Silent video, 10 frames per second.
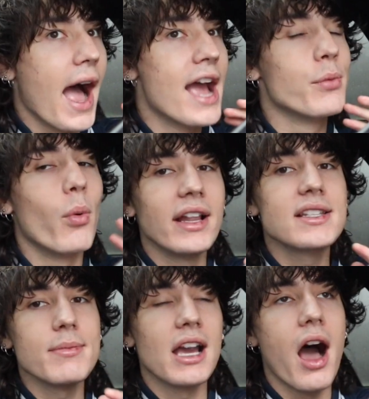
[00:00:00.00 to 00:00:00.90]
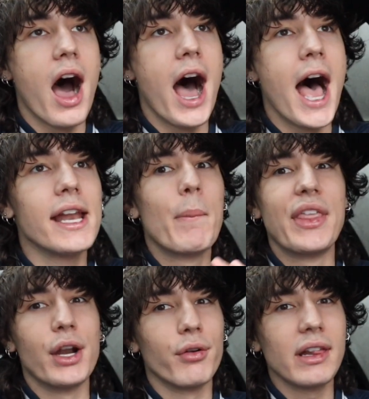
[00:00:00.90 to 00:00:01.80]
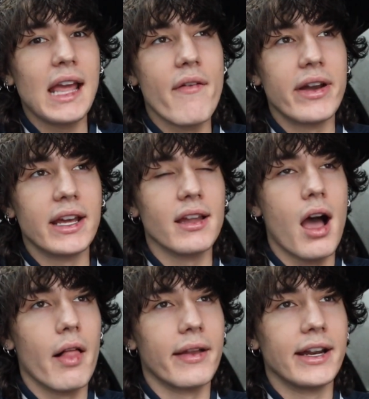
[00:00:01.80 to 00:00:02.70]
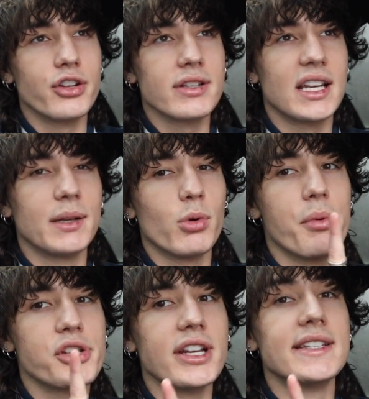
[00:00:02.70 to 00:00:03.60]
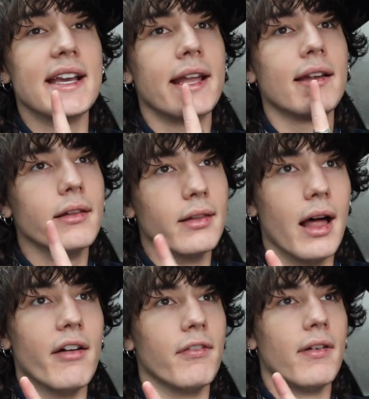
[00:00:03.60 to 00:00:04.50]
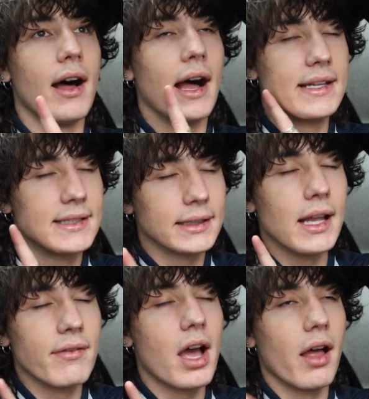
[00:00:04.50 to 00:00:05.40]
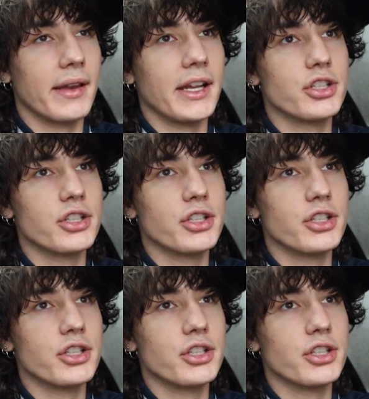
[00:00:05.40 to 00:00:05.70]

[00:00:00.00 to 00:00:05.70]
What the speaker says: I wanted something hot, but they don't really have any of the holiday drinks anymore, which I did love. I did love the holiday